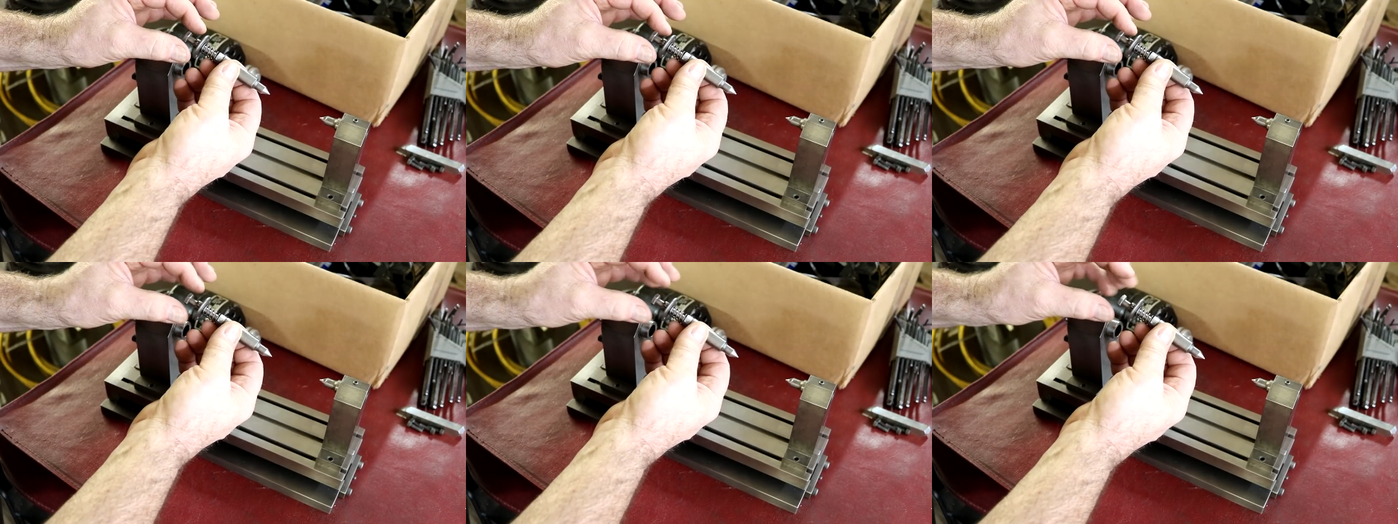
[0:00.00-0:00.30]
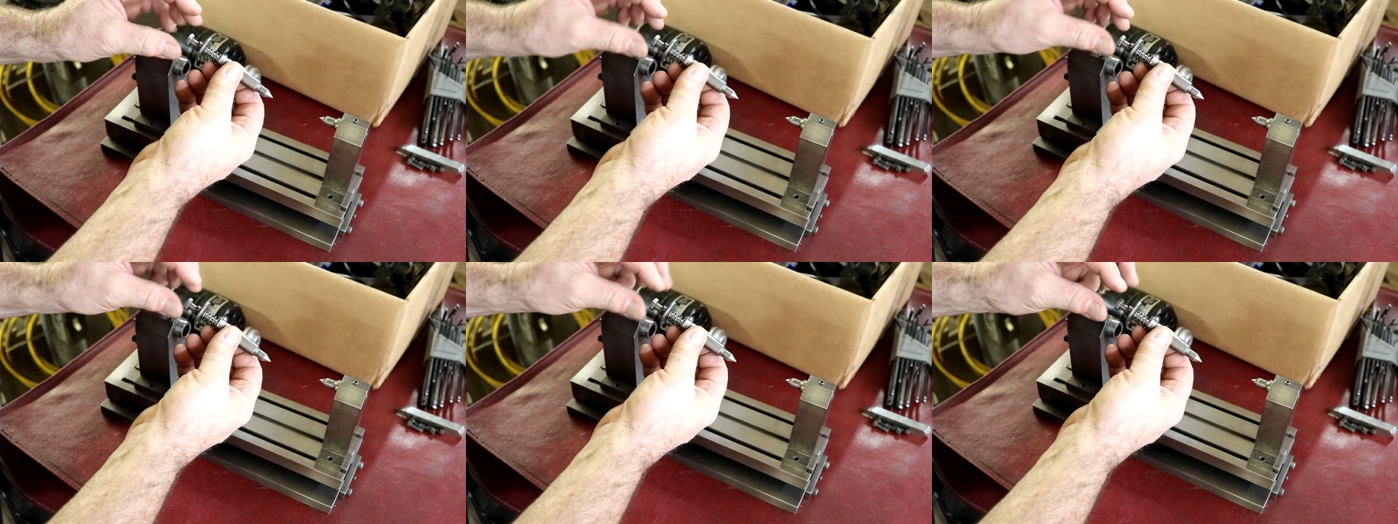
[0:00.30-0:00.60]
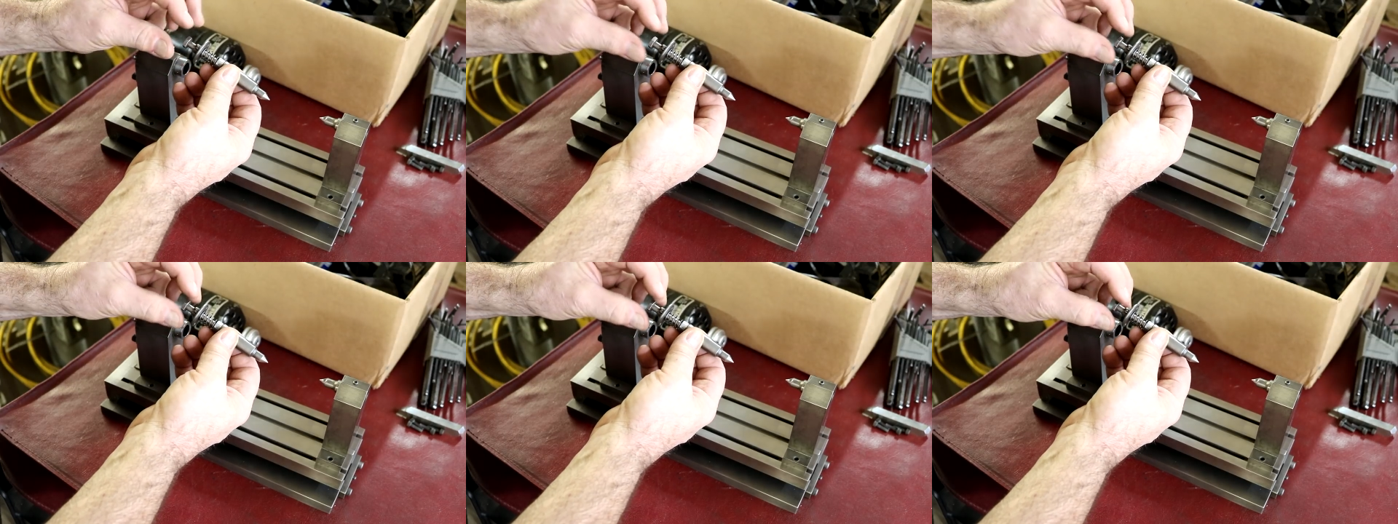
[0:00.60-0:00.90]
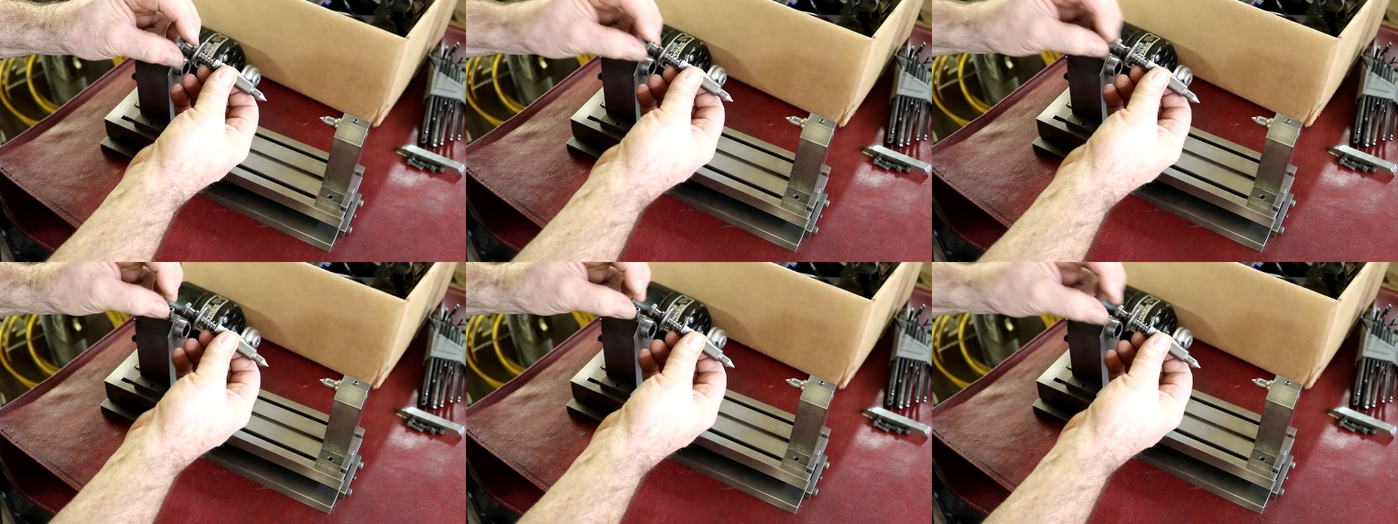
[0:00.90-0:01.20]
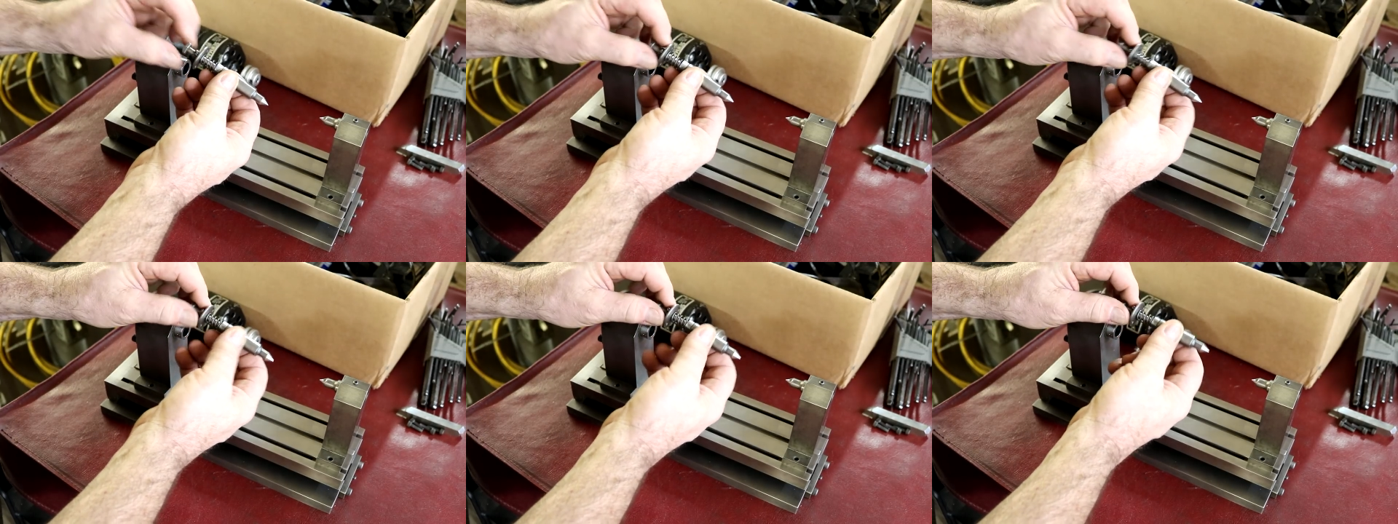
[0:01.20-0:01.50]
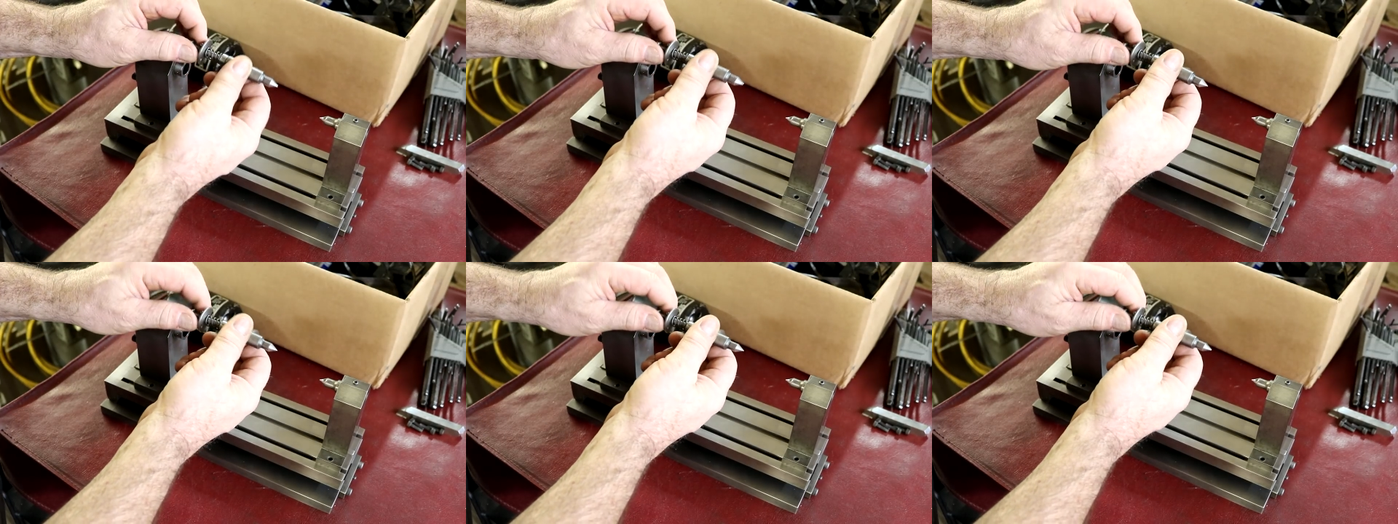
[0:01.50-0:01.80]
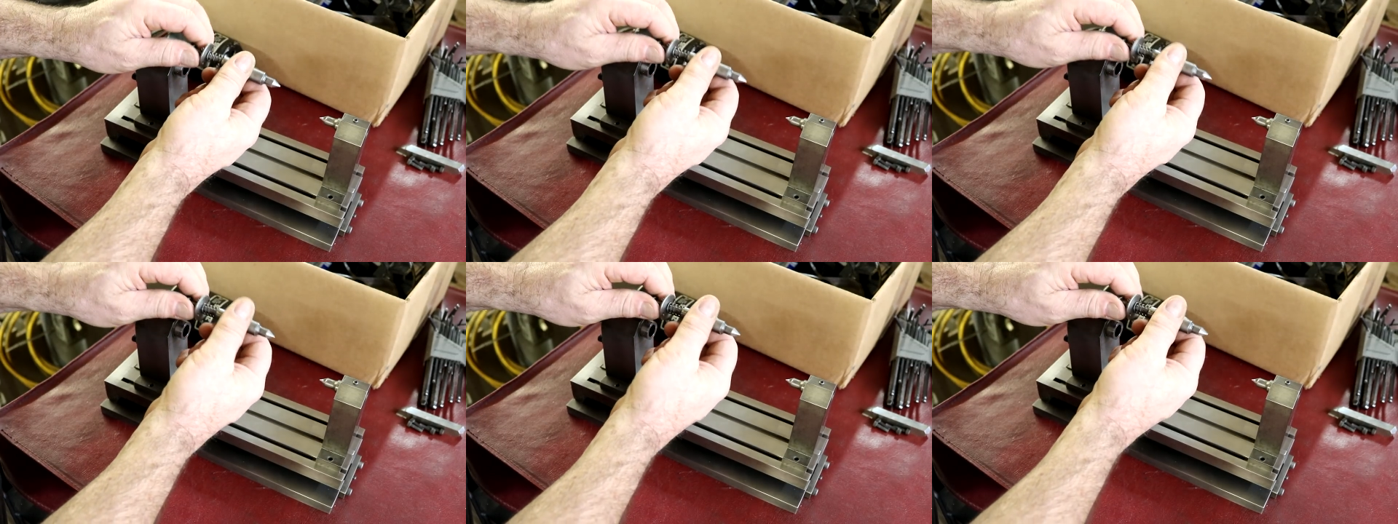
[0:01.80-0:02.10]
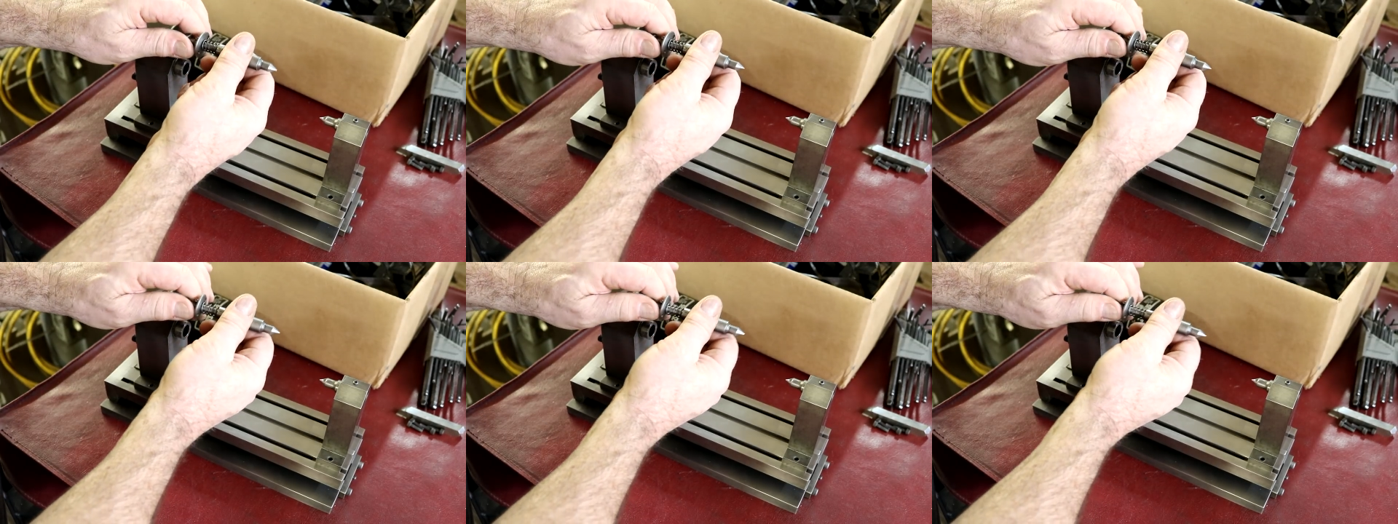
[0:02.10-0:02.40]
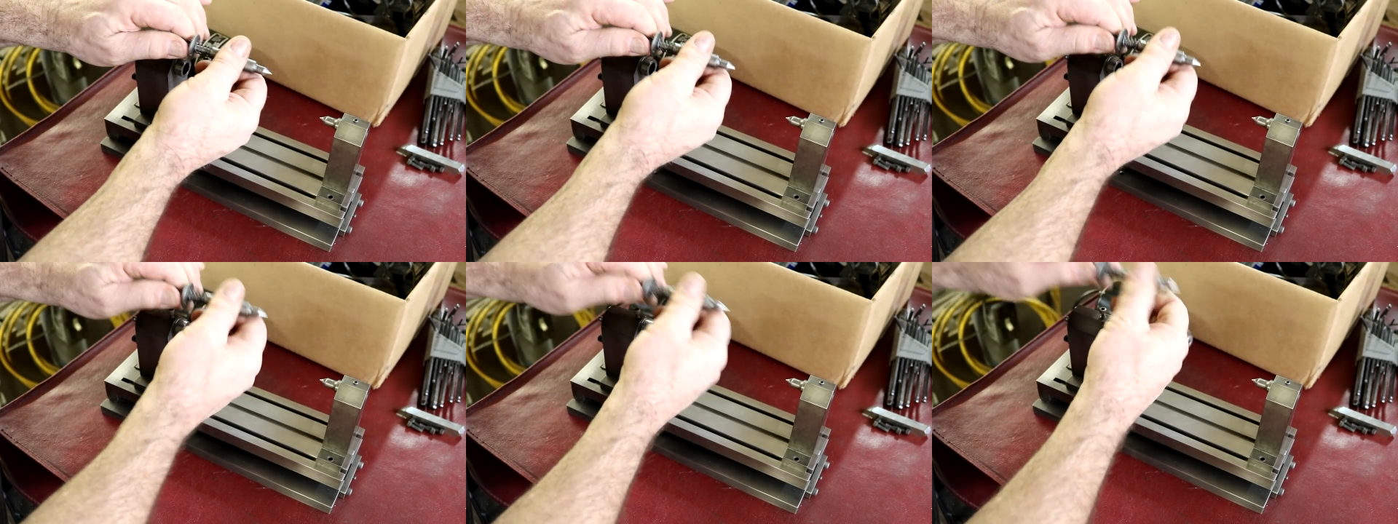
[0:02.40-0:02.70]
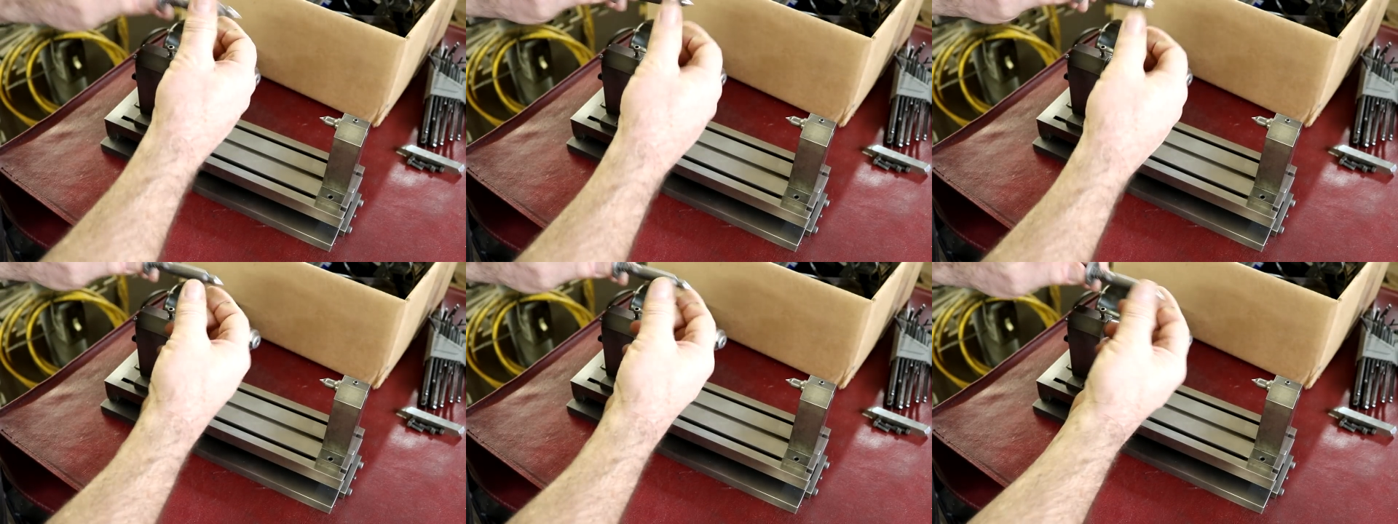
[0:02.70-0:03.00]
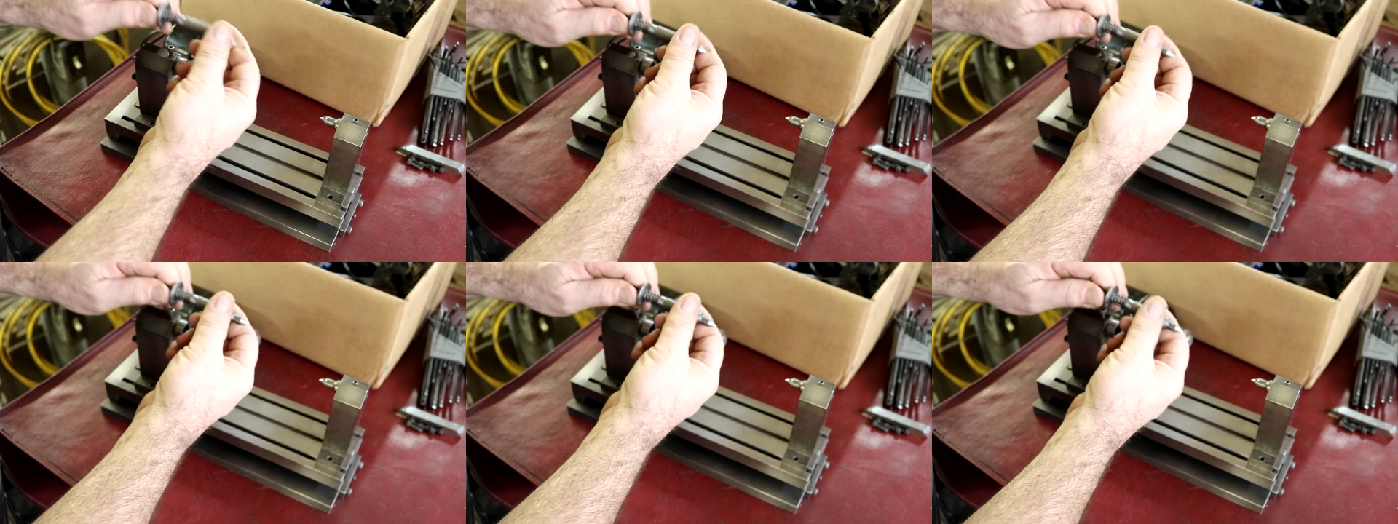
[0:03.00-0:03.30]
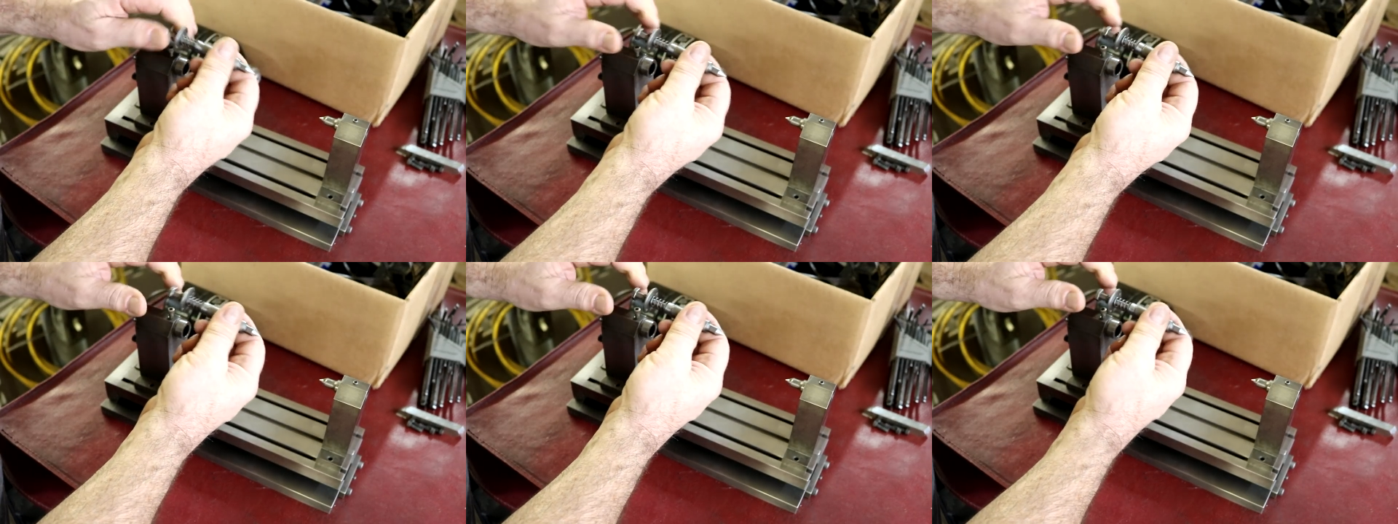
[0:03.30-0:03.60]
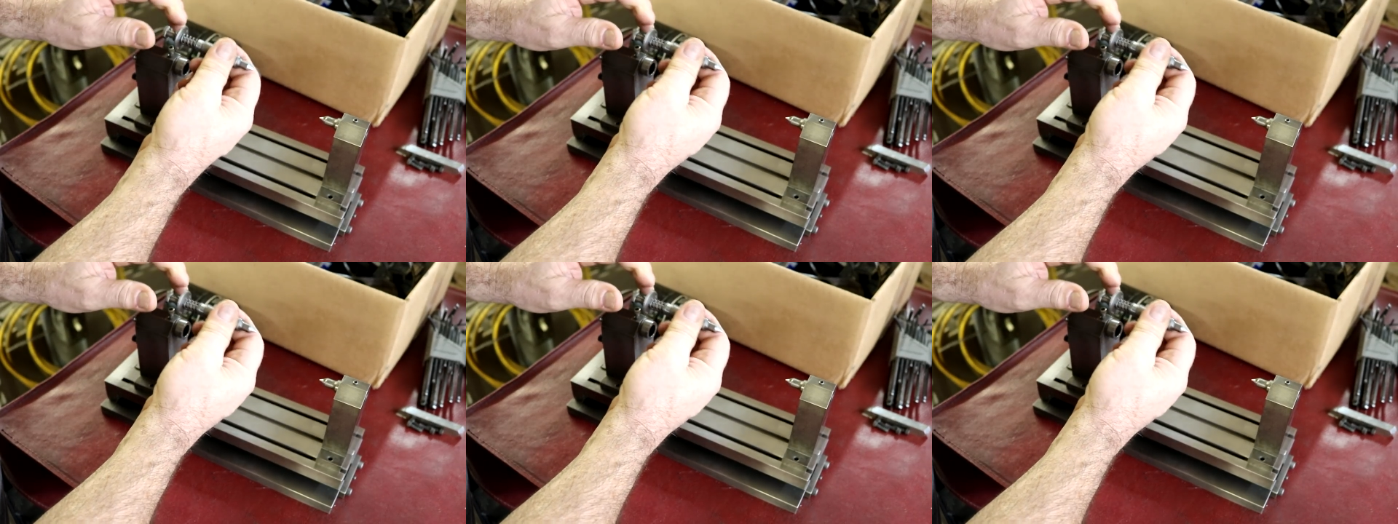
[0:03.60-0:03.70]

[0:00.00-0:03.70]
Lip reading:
No face is visible, so there are no lips to read.